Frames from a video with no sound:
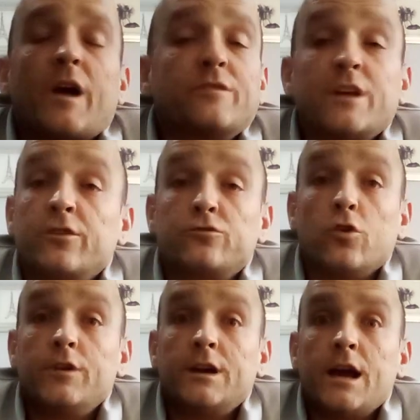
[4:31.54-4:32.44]
I've done a
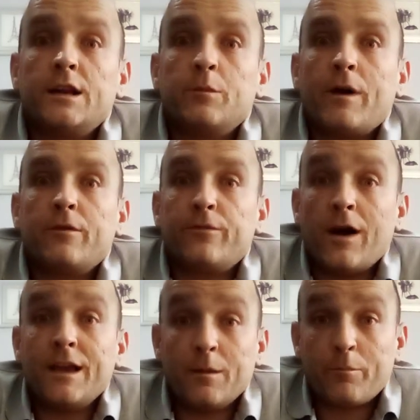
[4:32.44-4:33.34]
story again about
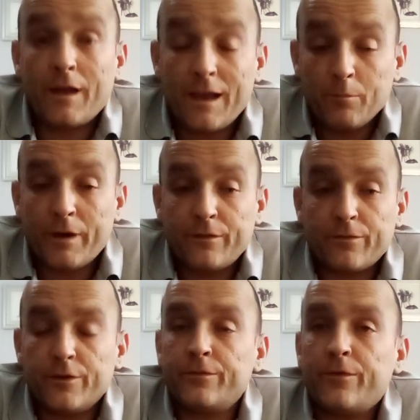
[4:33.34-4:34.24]
in
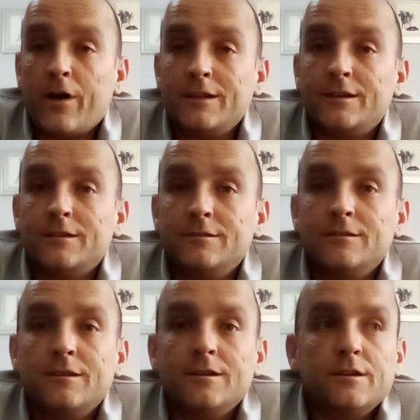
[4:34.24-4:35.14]
Bedford finding
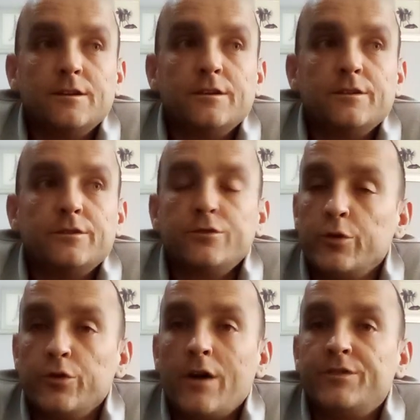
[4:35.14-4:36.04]

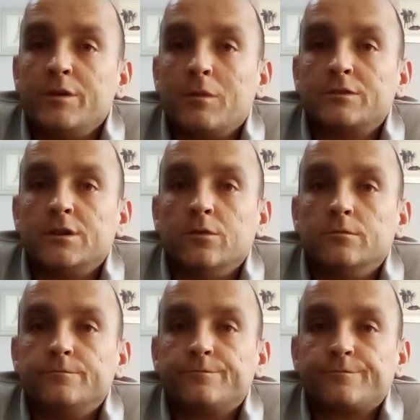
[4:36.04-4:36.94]
2 knives in my cell.
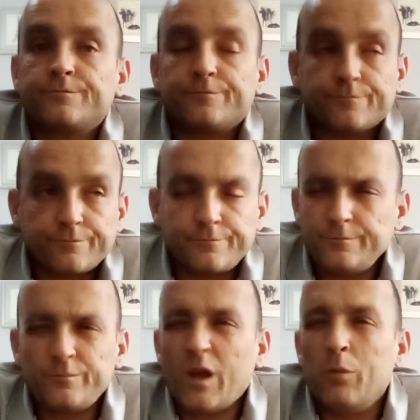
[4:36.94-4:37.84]

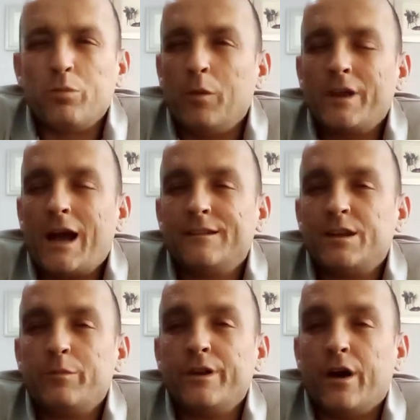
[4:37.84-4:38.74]
I probably handed
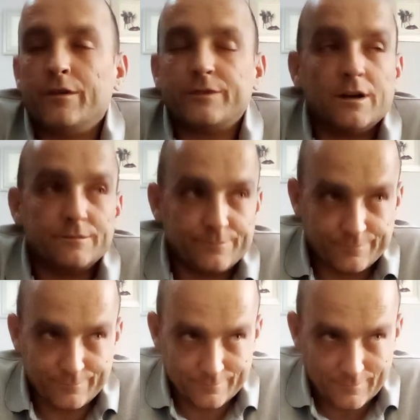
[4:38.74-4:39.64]
them in after,
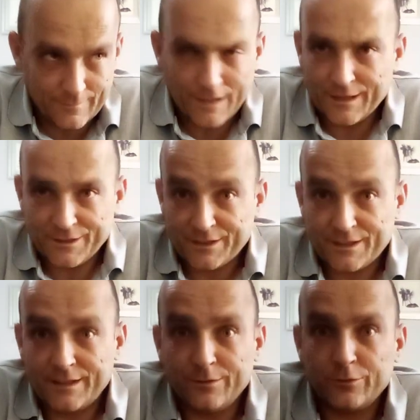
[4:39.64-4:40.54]

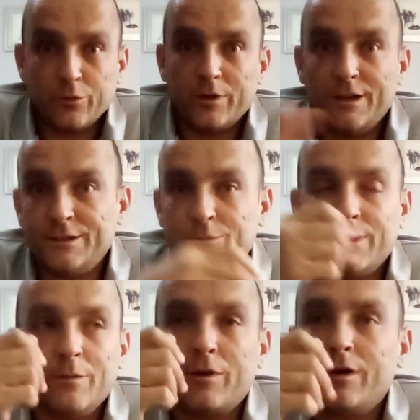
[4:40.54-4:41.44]
allegedly. It was all alleged,
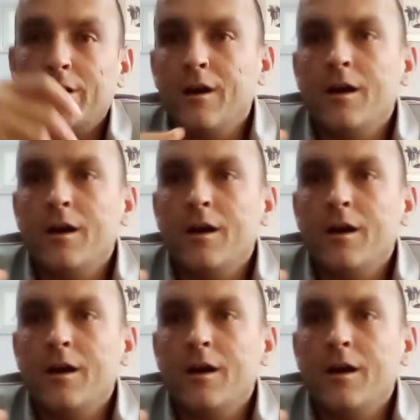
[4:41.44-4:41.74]
wasn't it? But